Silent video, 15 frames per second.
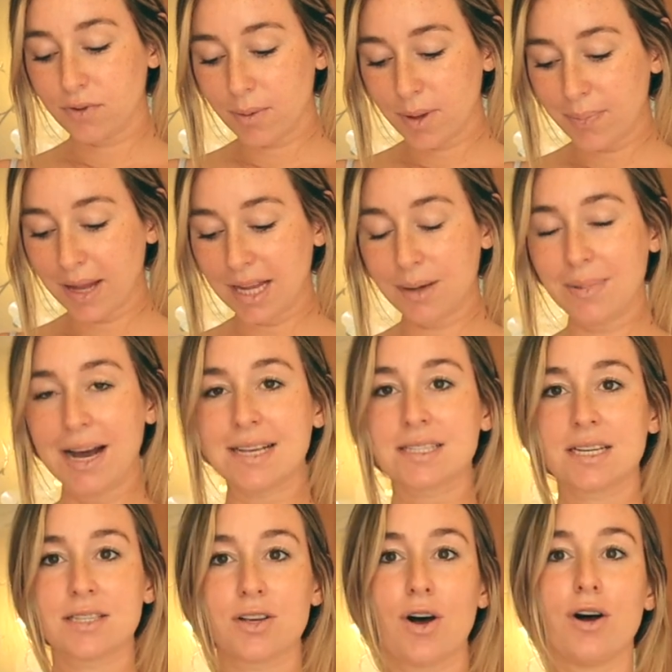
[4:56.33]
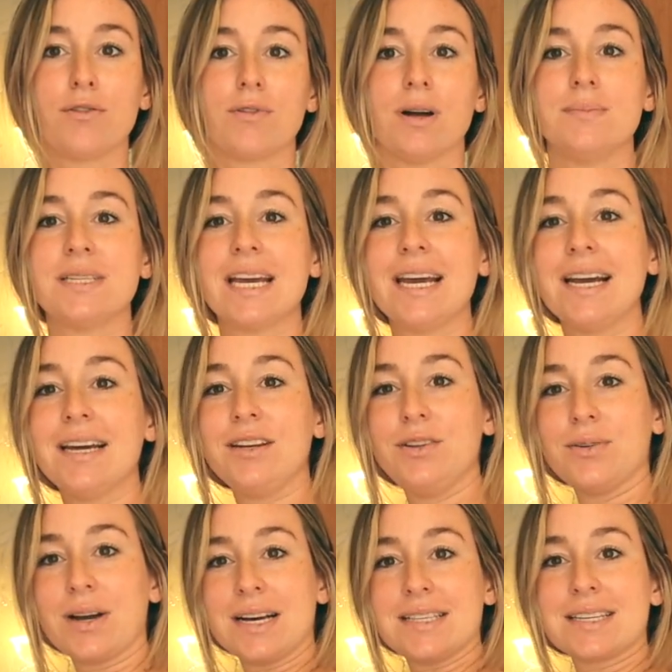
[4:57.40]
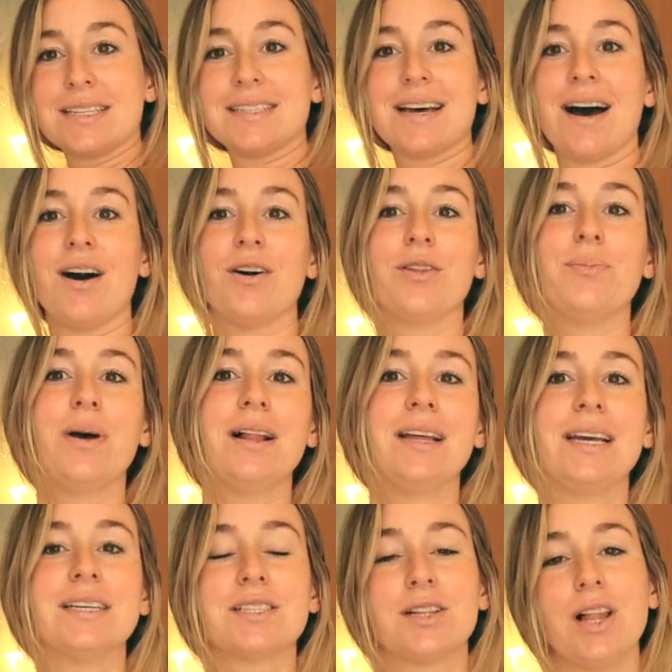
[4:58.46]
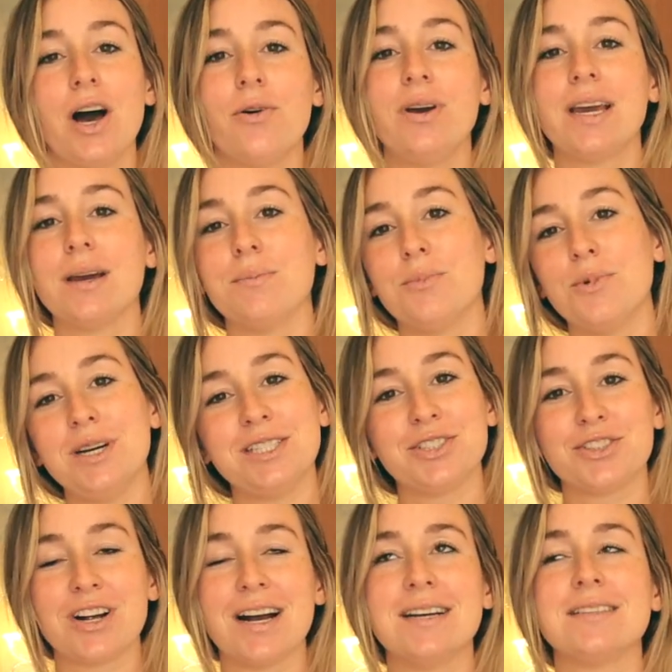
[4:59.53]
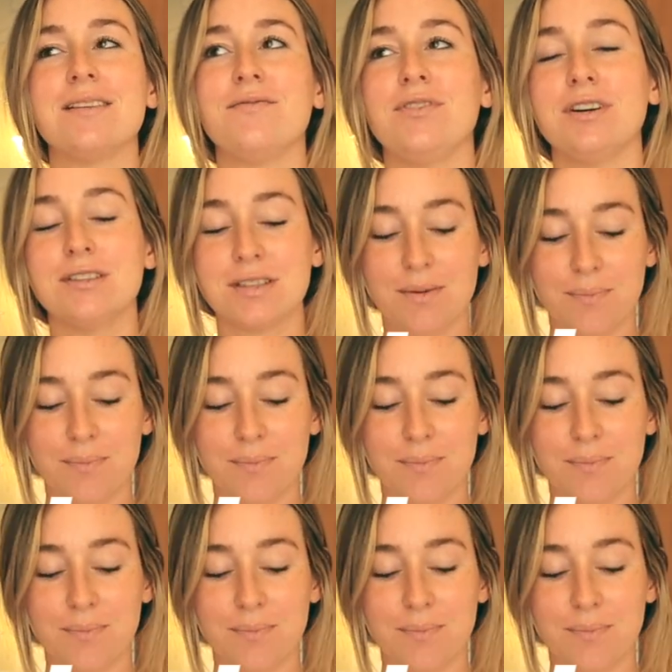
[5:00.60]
from the belly mask is all rubbed in. You guys can tell the belly is glowing and moisturized and feels